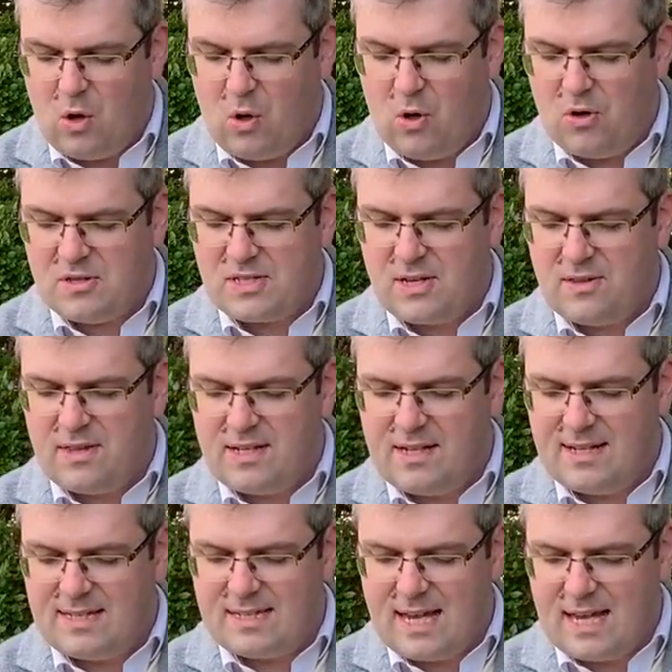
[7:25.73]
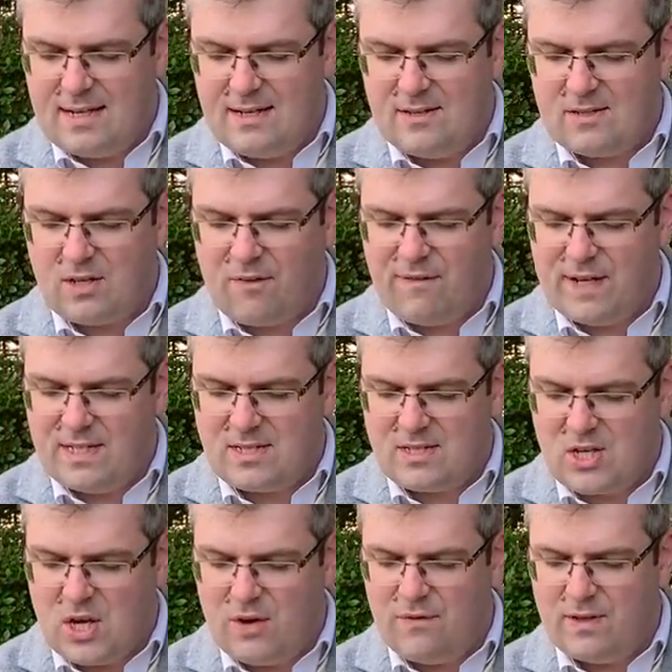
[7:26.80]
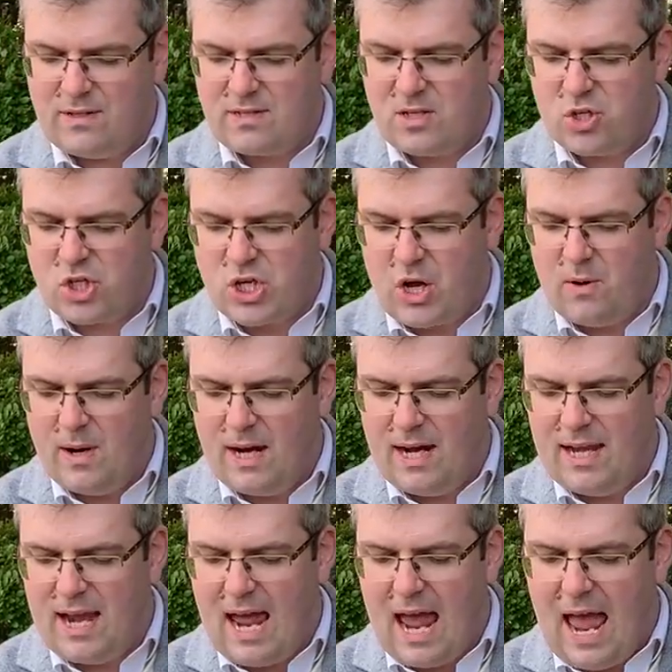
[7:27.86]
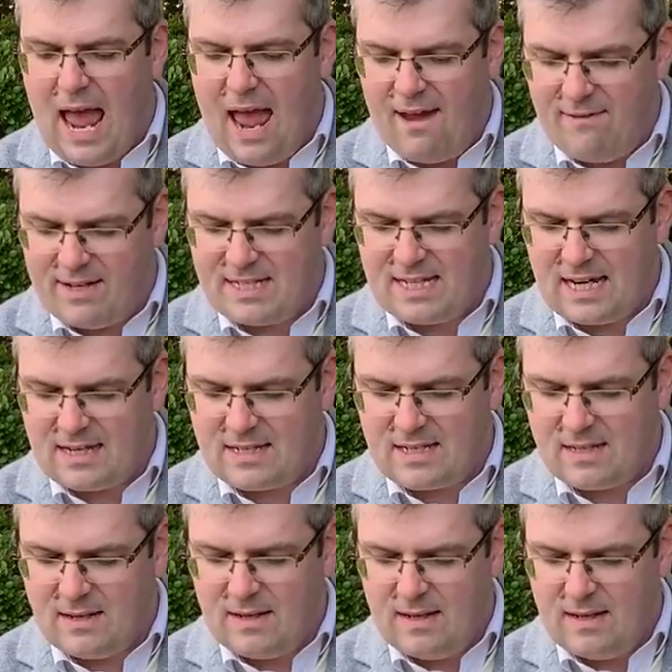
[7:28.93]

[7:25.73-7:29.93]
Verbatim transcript: Also the descendants of his servants shall inherit it.